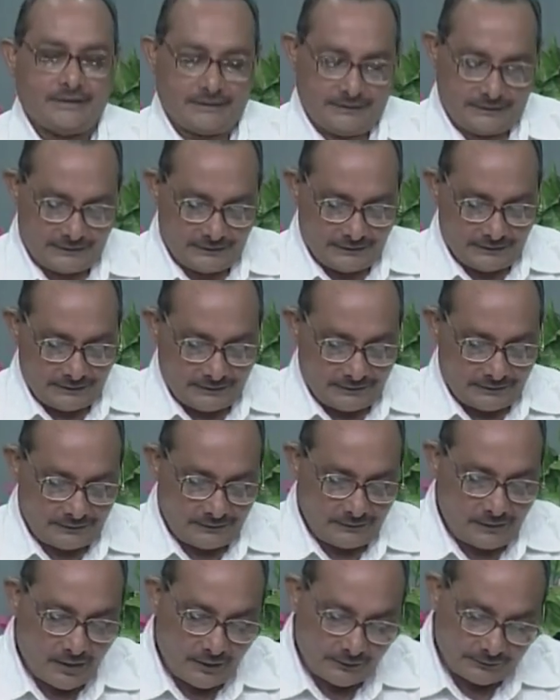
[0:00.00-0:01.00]
He
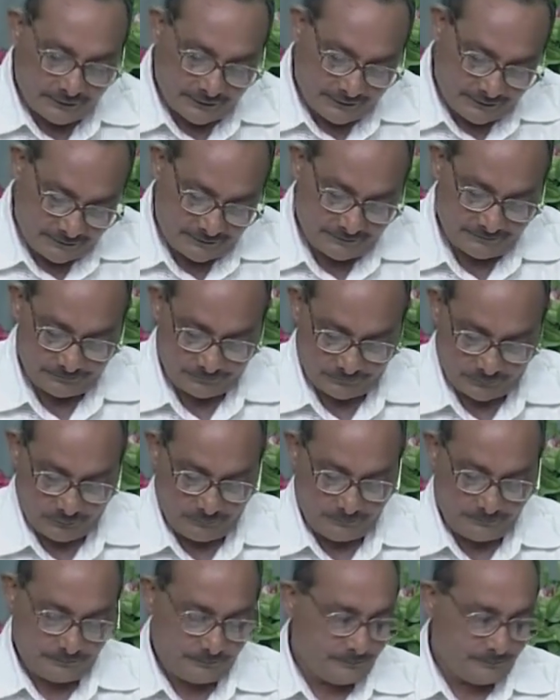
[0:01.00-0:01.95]
does yes. it. I no? think